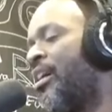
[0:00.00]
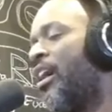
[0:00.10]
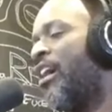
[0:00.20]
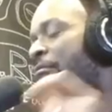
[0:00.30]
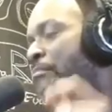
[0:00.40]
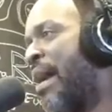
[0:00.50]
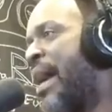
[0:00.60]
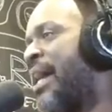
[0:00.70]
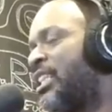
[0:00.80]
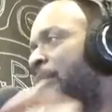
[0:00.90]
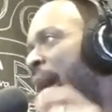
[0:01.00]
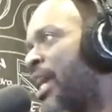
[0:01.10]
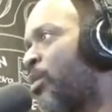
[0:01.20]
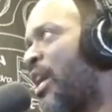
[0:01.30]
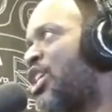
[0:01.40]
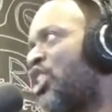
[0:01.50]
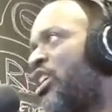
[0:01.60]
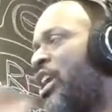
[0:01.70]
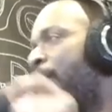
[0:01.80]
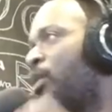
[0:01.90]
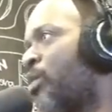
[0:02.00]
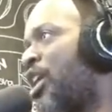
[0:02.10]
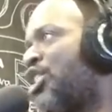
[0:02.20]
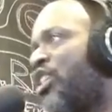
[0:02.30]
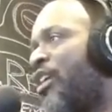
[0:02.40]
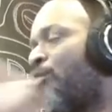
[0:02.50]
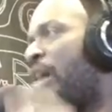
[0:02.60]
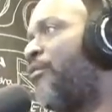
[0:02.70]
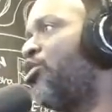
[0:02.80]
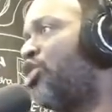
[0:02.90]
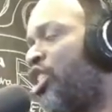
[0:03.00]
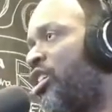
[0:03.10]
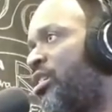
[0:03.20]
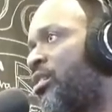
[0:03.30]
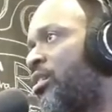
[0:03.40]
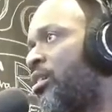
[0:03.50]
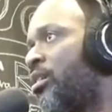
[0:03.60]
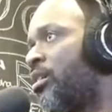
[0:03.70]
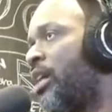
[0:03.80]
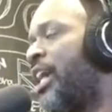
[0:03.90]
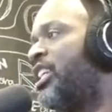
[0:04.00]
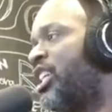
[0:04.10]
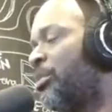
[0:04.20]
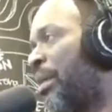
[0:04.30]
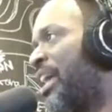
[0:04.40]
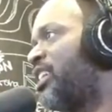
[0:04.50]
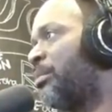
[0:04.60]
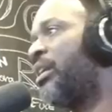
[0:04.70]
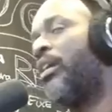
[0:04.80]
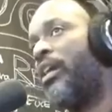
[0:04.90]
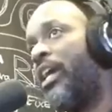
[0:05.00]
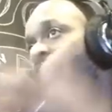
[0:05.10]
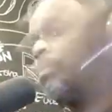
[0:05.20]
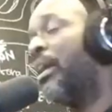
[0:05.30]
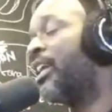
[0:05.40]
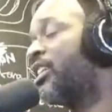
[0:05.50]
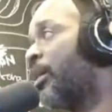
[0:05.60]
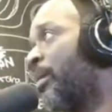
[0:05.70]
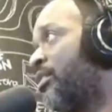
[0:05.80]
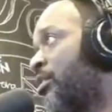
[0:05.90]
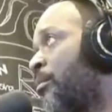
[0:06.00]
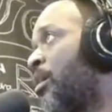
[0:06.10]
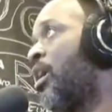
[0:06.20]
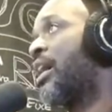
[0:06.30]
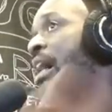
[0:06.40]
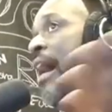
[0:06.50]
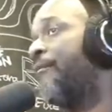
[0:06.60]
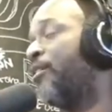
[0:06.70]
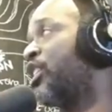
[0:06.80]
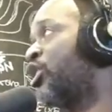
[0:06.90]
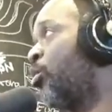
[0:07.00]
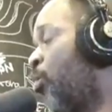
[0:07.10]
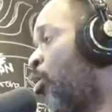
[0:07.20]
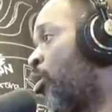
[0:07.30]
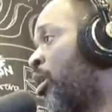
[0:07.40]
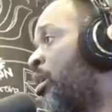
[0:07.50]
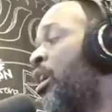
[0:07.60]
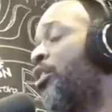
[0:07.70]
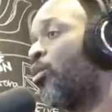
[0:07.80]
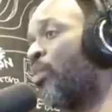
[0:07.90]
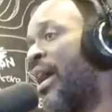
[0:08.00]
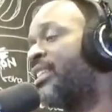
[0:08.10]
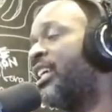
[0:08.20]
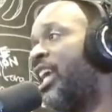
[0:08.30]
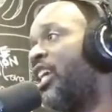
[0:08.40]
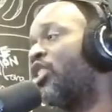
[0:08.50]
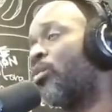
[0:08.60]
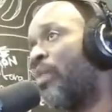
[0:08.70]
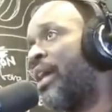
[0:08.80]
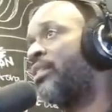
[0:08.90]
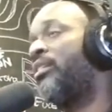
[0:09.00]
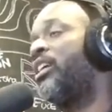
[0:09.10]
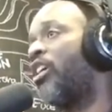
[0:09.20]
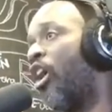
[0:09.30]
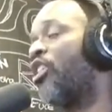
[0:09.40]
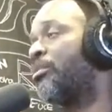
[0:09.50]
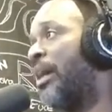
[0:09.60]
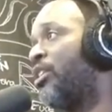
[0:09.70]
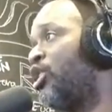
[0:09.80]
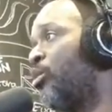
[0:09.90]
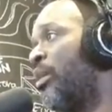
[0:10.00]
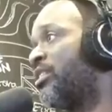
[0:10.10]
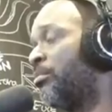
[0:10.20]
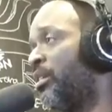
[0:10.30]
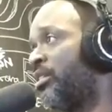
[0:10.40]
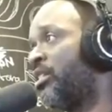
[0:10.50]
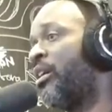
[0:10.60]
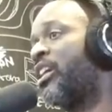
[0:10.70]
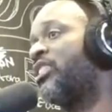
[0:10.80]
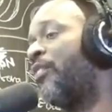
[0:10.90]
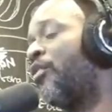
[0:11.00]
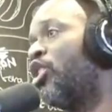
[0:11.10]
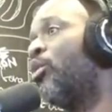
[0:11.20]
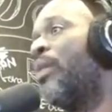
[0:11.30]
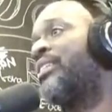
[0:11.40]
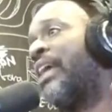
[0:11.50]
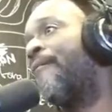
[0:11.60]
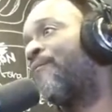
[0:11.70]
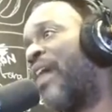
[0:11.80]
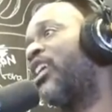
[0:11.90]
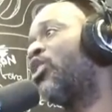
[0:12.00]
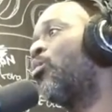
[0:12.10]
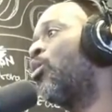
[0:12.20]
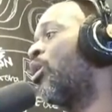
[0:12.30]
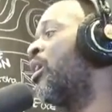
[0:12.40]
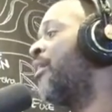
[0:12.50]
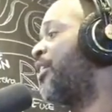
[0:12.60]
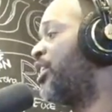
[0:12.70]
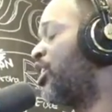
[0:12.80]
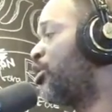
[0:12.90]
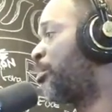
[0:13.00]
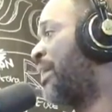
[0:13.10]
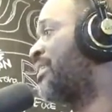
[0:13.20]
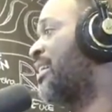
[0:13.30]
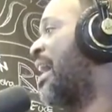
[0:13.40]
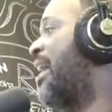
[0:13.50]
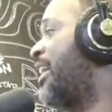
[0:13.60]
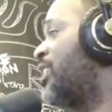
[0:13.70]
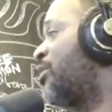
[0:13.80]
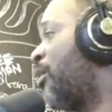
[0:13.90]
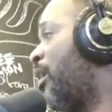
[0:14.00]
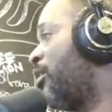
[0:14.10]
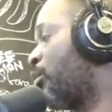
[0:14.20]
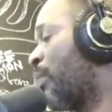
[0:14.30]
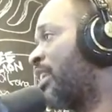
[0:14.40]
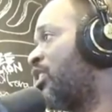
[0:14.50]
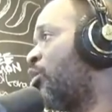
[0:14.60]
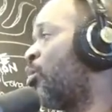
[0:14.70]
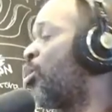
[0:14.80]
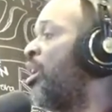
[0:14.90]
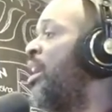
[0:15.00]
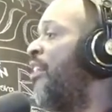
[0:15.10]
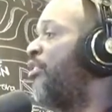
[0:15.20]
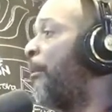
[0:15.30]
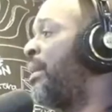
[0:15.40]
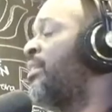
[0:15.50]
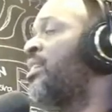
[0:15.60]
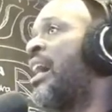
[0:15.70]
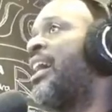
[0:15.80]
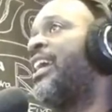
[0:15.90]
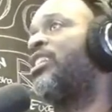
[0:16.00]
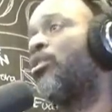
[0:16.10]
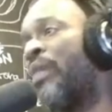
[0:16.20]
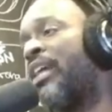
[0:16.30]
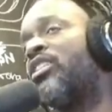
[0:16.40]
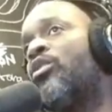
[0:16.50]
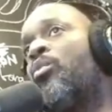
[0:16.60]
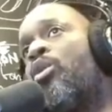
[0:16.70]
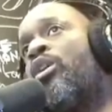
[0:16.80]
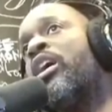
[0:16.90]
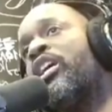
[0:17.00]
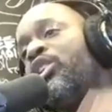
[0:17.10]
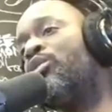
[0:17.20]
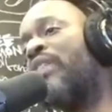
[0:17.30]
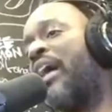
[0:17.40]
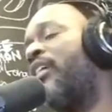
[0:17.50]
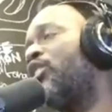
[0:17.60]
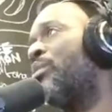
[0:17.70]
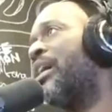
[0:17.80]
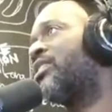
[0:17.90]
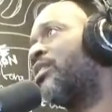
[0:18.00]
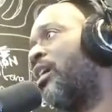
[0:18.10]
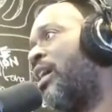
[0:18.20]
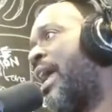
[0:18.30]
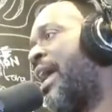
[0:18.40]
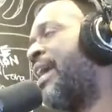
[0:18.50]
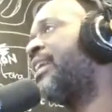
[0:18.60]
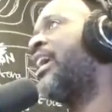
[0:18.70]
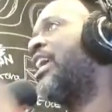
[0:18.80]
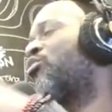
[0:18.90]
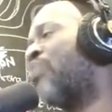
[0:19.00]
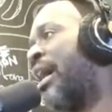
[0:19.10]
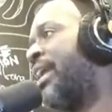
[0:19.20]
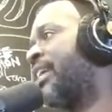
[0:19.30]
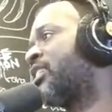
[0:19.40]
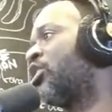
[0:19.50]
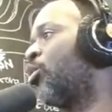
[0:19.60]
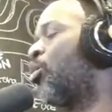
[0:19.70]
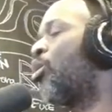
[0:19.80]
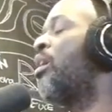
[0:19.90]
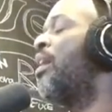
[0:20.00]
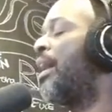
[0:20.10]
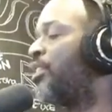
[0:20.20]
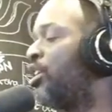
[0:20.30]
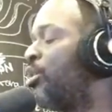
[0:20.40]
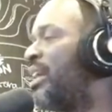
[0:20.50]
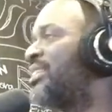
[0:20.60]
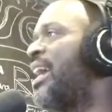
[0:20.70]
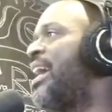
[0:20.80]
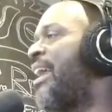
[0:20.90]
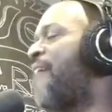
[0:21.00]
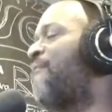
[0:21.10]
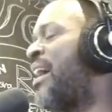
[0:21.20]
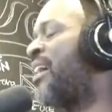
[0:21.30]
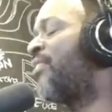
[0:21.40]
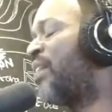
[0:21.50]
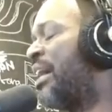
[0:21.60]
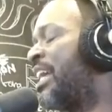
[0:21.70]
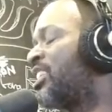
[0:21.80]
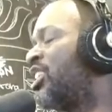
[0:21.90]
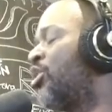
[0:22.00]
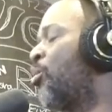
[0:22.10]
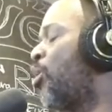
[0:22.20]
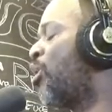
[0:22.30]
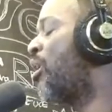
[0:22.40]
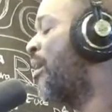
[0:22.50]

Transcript: of mass migration, immigration, and refugees and displacement is militarism, conflicts, and war, direct and indirectly caused by the U.S. military. Because if the U.S. ain't fighting the war, then the Pentagon is directing the war. If the Pentagon ain't directing the war, Uni- U.S aid is financing the war. If the U.S. aid ain't fa- financing the war,